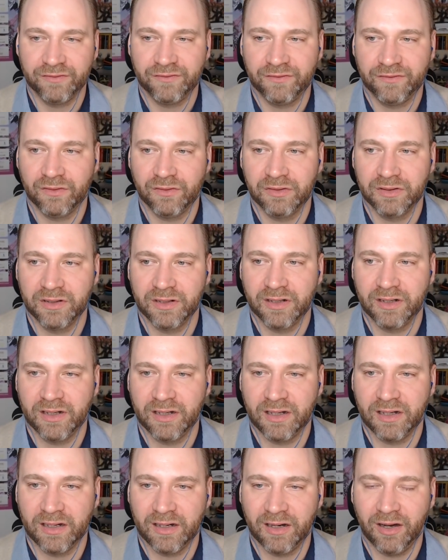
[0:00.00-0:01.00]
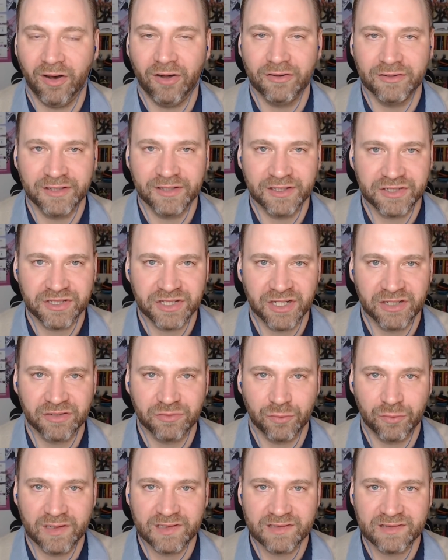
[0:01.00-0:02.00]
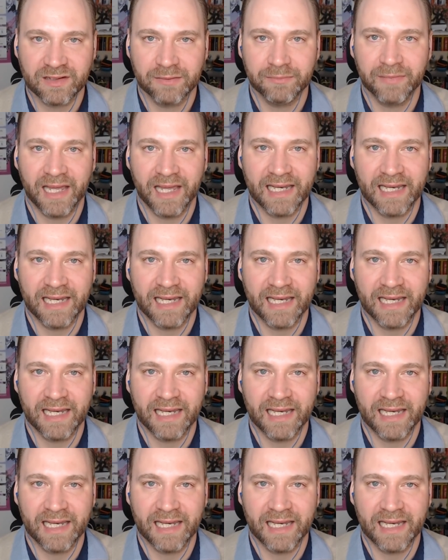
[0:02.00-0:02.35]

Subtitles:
for all the shared wisdom,